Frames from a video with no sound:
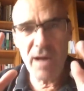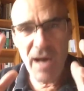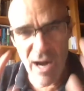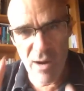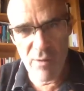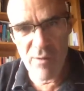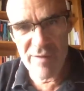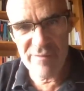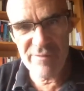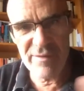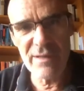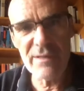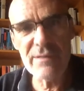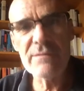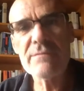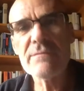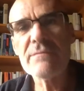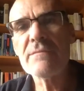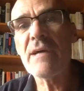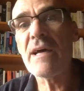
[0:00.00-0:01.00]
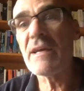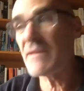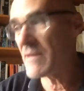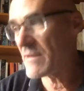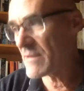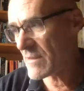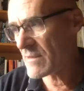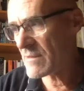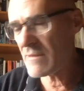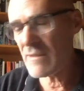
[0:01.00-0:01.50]
However, and
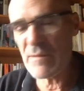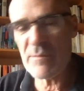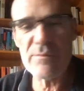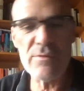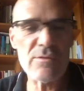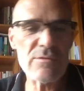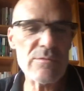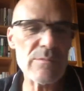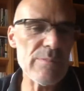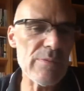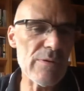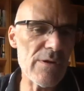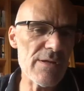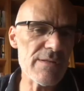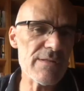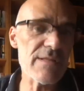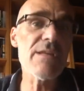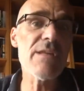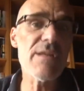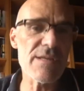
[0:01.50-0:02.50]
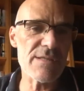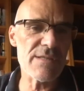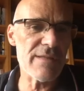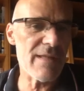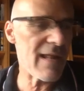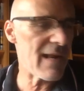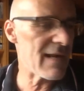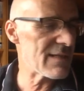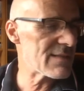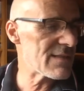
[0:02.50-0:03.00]
this is the important point in his
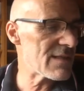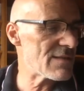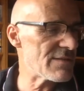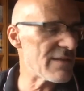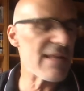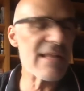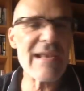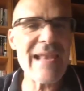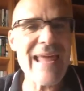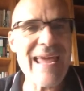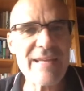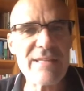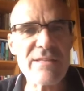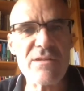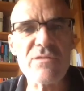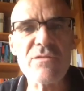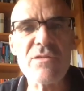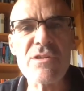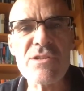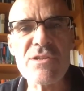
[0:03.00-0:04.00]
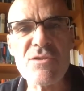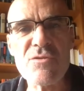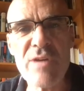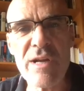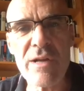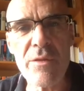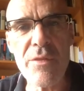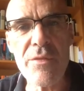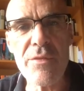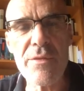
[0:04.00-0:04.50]
analysis, they lacked the
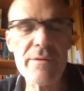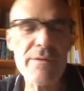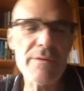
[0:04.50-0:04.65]
strength